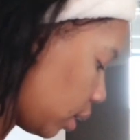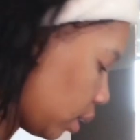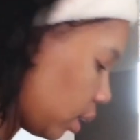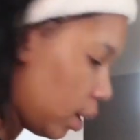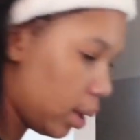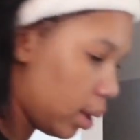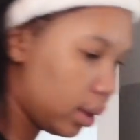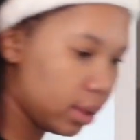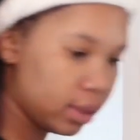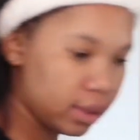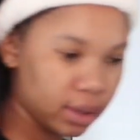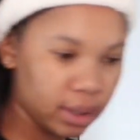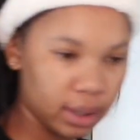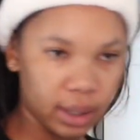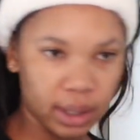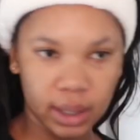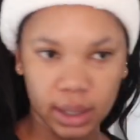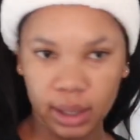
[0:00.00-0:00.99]

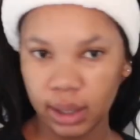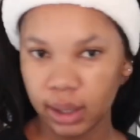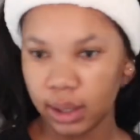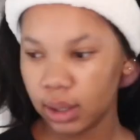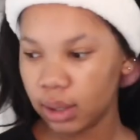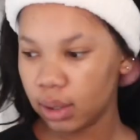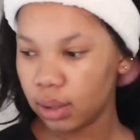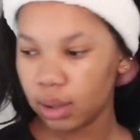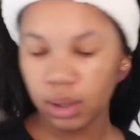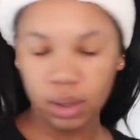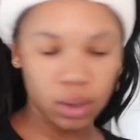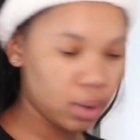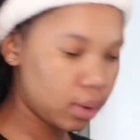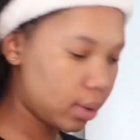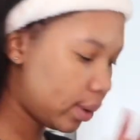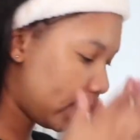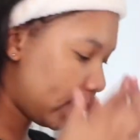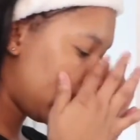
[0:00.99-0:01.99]
the
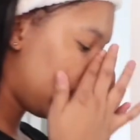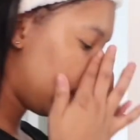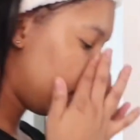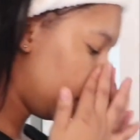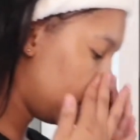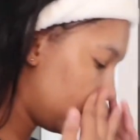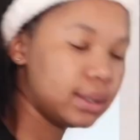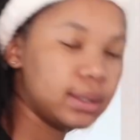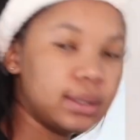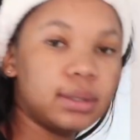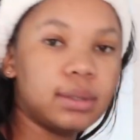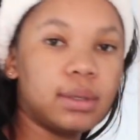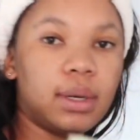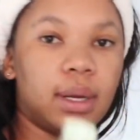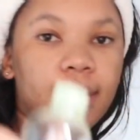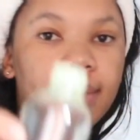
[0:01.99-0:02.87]
oil. So I'm